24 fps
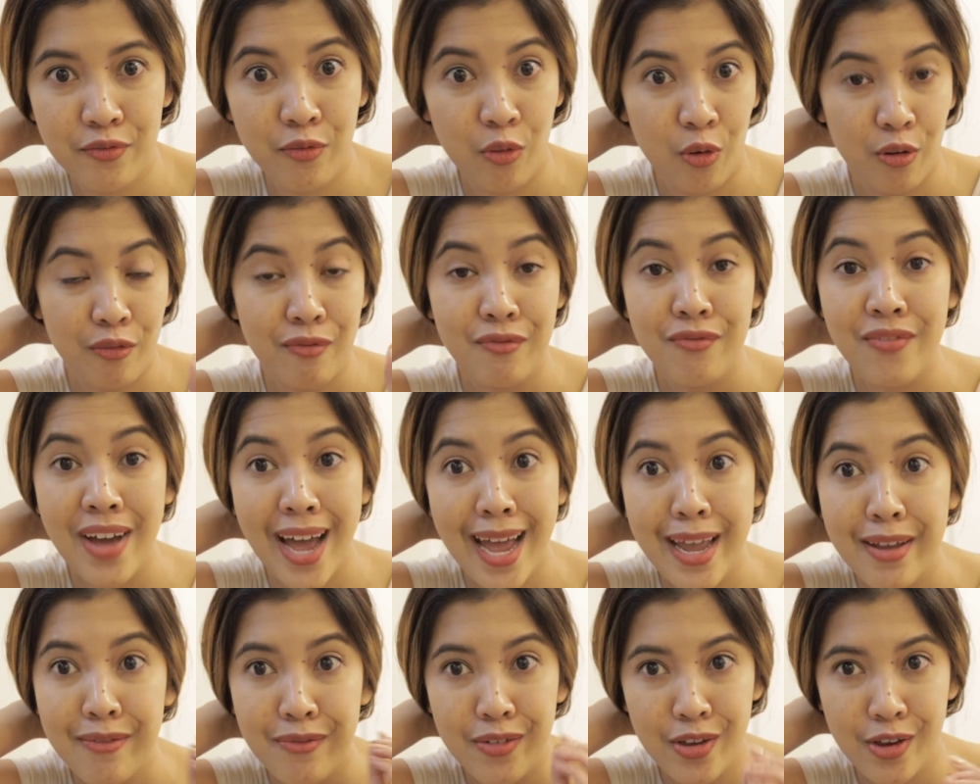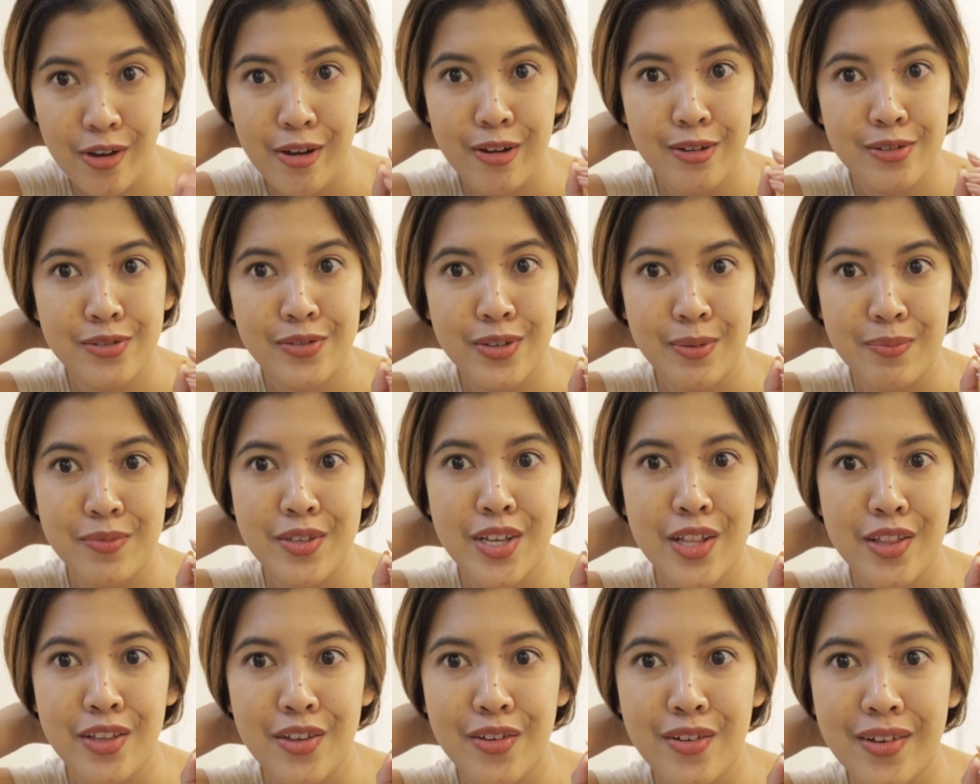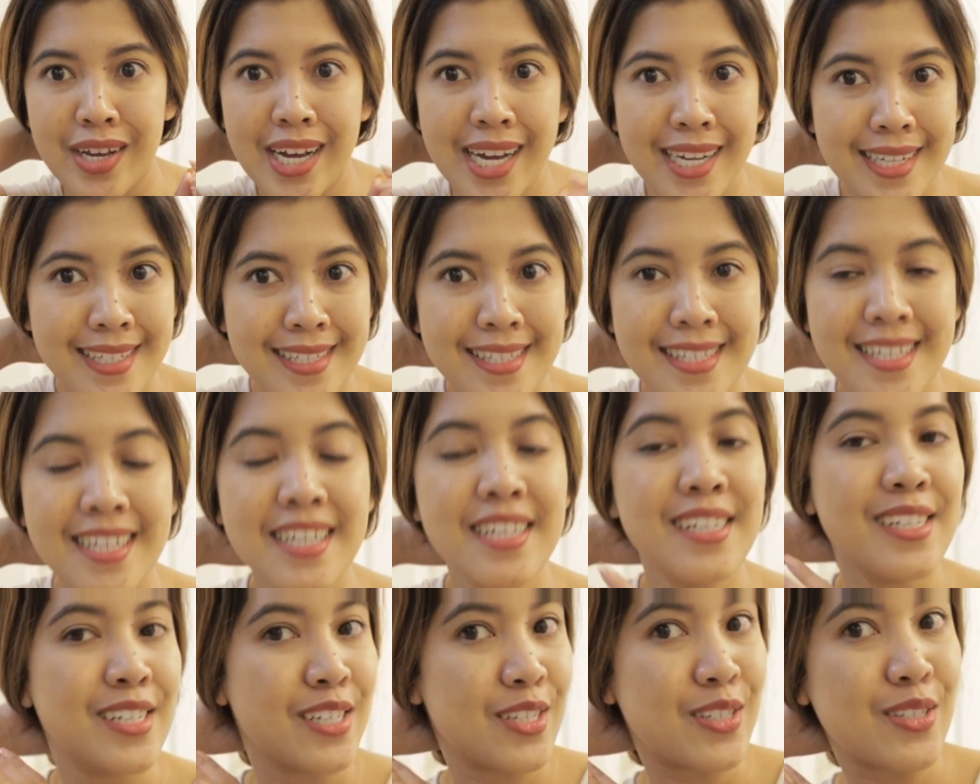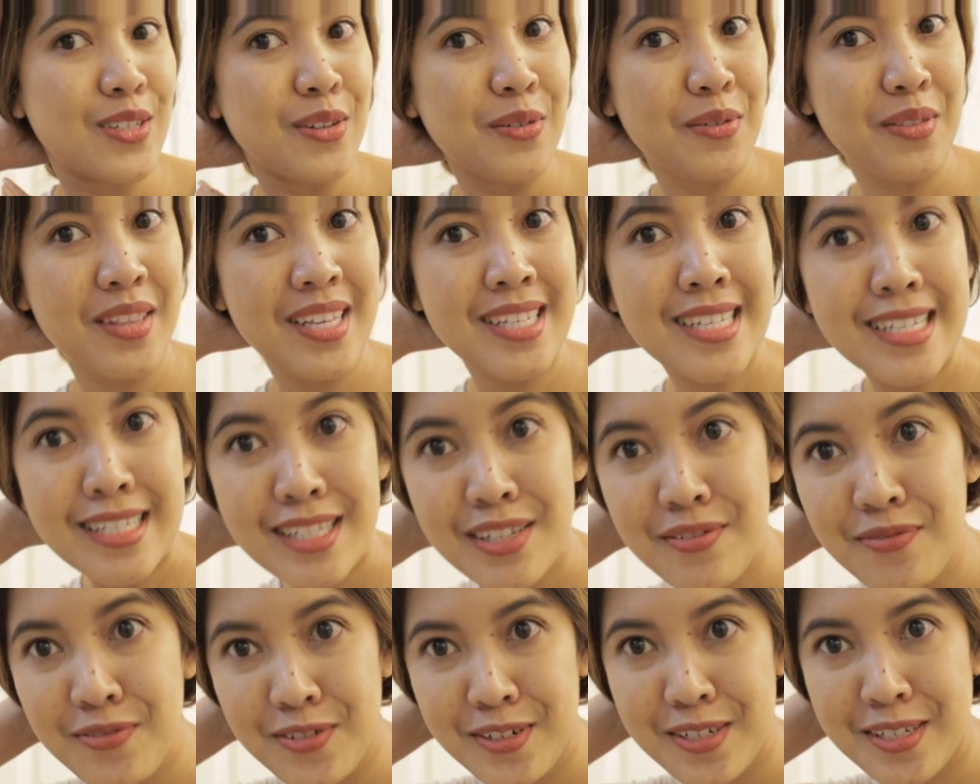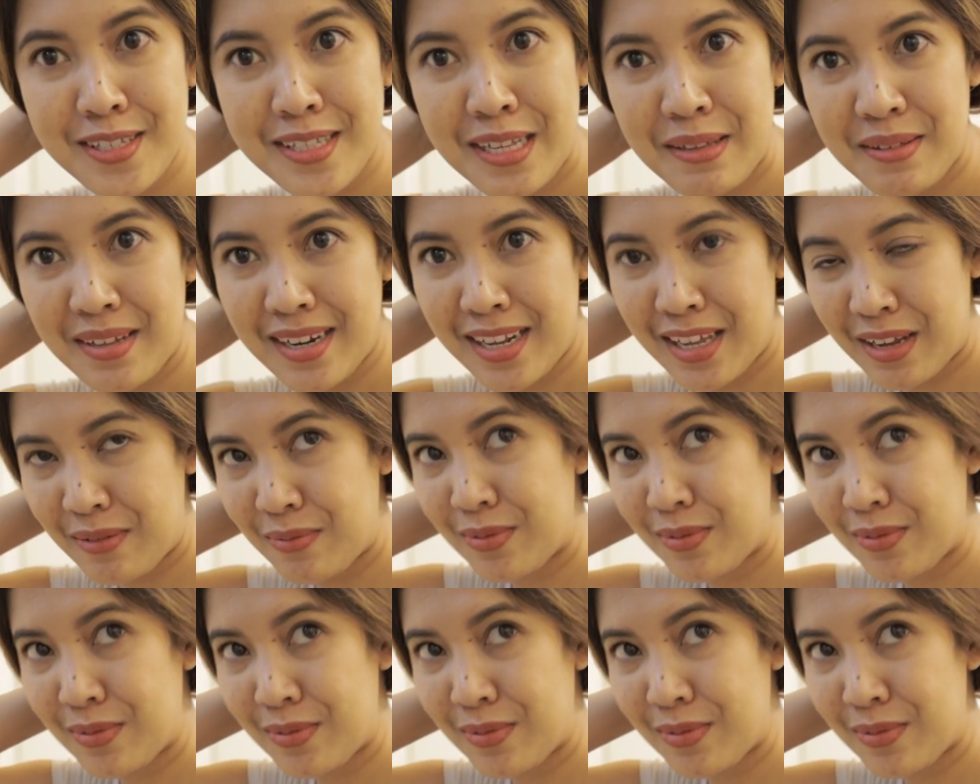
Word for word: for five years, I'm telling you guys. So this is the first time that he